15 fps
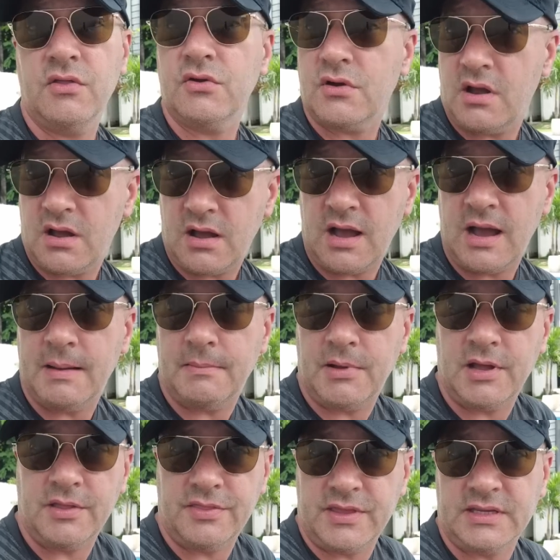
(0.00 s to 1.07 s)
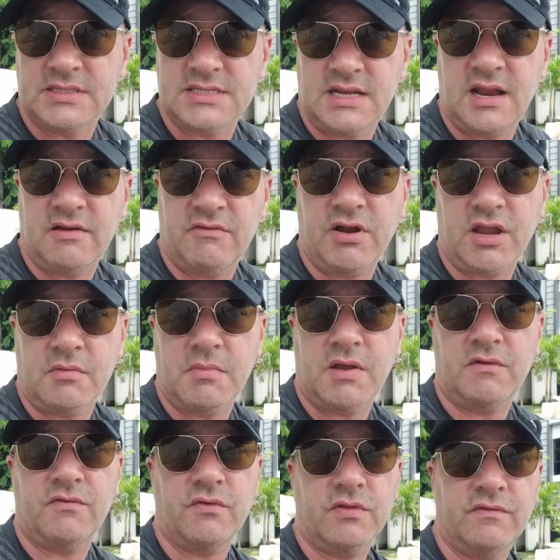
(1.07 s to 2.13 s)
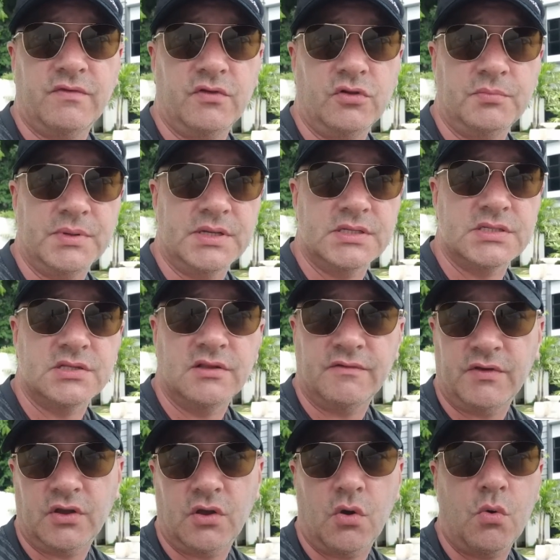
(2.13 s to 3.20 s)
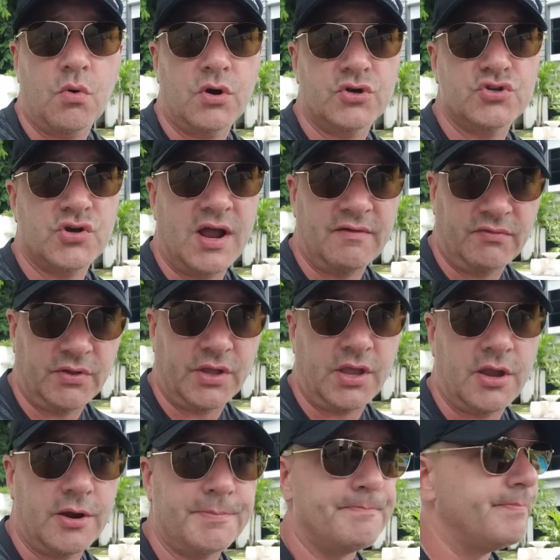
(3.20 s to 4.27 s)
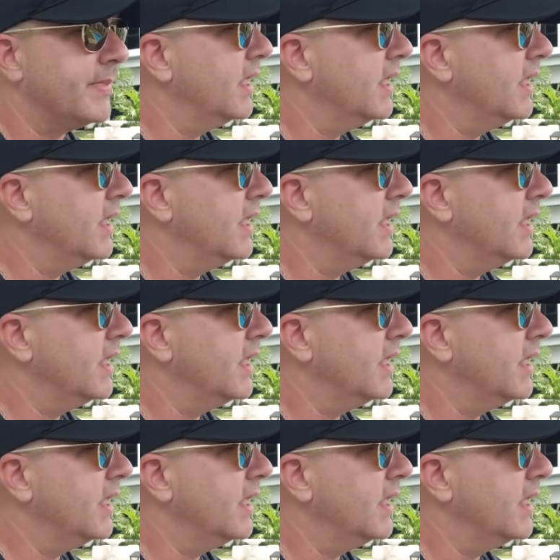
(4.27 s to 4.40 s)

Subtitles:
other things that I recommend for the Philippines living or traveling here.